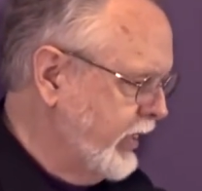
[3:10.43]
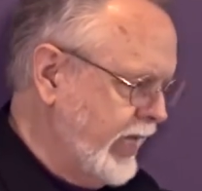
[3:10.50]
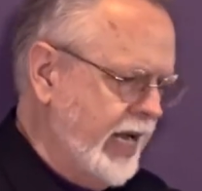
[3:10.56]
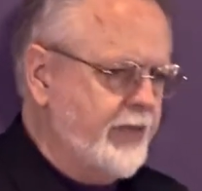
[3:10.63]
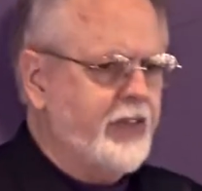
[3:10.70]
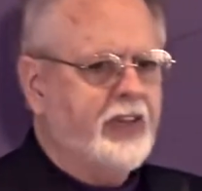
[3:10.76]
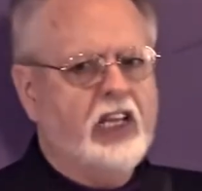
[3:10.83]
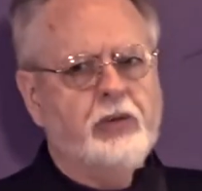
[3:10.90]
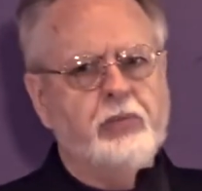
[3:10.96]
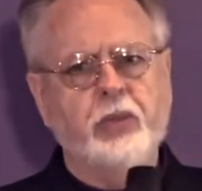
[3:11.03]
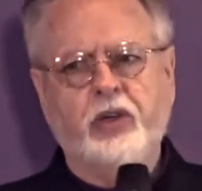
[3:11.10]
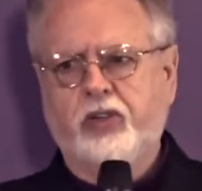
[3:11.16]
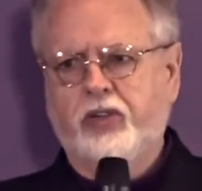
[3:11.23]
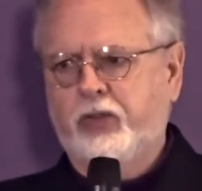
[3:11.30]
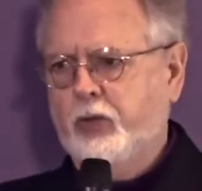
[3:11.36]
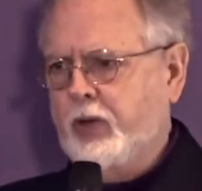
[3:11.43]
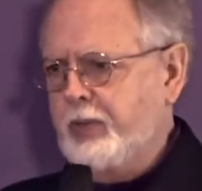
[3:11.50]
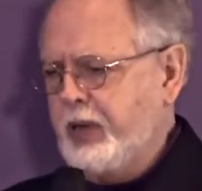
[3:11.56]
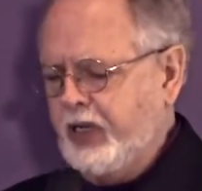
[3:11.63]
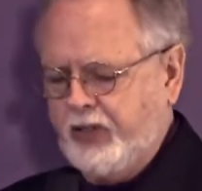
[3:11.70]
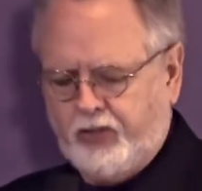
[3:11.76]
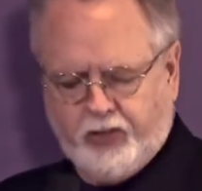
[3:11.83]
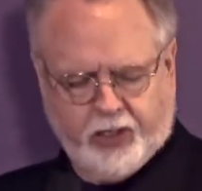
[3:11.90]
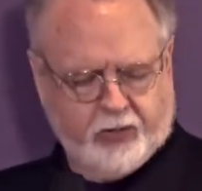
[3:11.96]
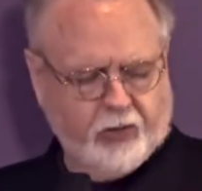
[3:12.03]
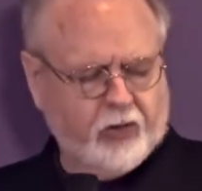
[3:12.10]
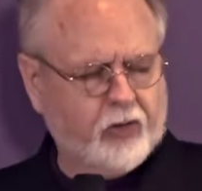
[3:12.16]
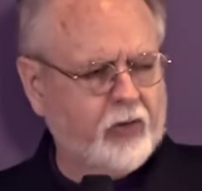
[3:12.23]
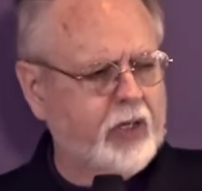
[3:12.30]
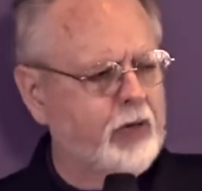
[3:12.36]
Everything must remain
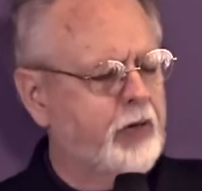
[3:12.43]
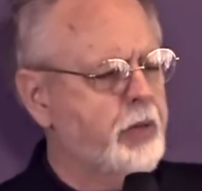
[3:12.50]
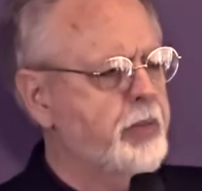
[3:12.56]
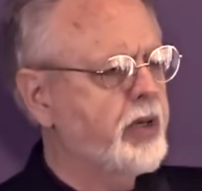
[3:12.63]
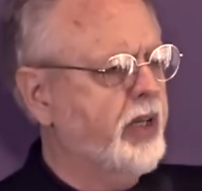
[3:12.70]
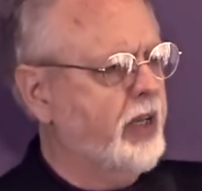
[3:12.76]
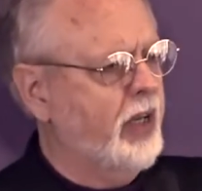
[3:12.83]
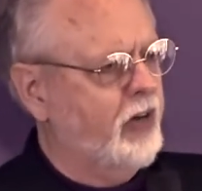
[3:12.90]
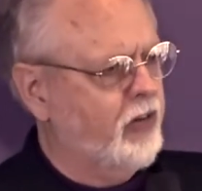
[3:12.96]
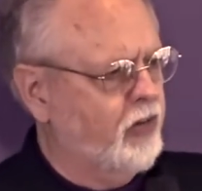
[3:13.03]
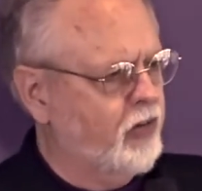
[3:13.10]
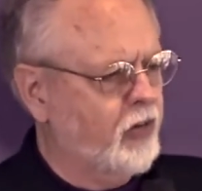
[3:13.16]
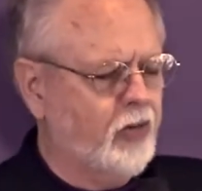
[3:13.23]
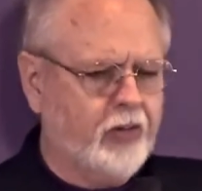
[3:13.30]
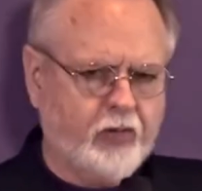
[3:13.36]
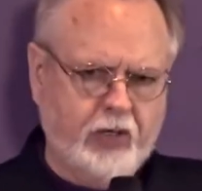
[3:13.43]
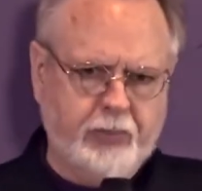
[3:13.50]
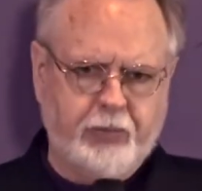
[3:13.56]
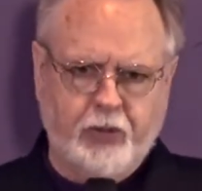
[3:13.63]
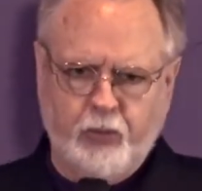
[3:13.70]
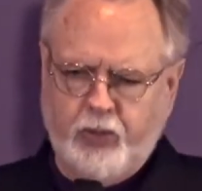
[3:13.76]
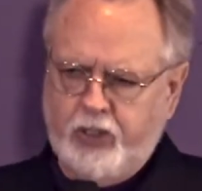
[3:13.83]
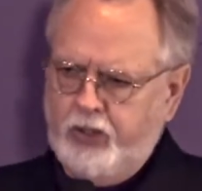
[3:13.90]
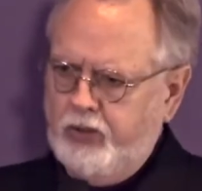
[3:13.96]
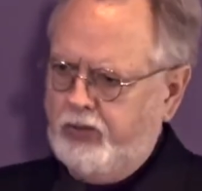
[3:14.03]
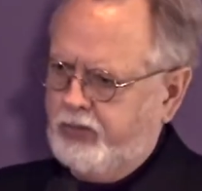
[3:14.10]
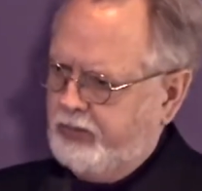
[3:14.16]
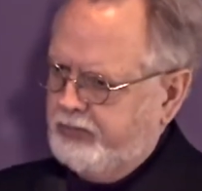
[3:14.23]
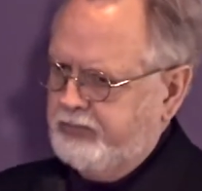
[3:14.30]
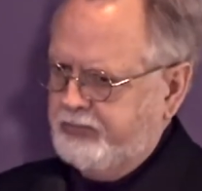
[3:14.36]
secret, so our communications are encrypted. We
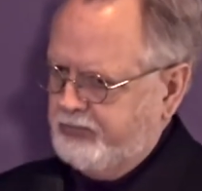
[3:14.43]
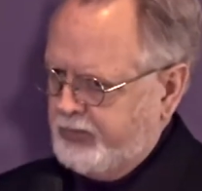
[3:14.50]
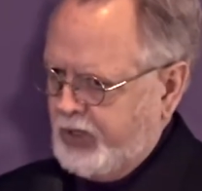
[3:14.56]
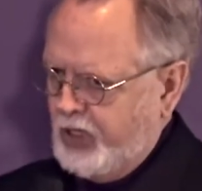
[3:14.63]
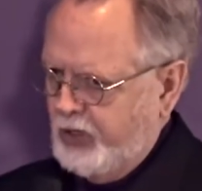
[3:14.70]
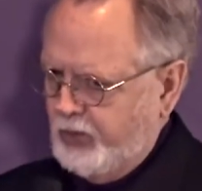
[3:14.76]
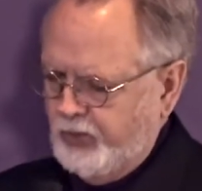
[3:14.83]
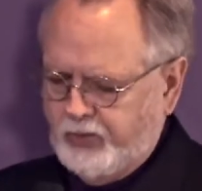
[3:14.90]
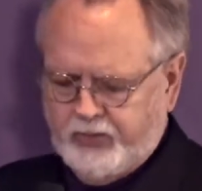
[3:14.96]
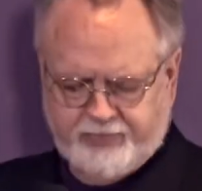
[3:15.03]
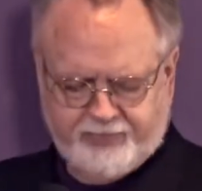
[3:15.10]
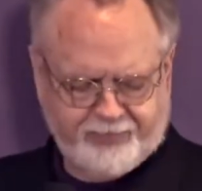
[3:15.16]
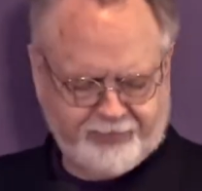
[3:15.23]
use codes.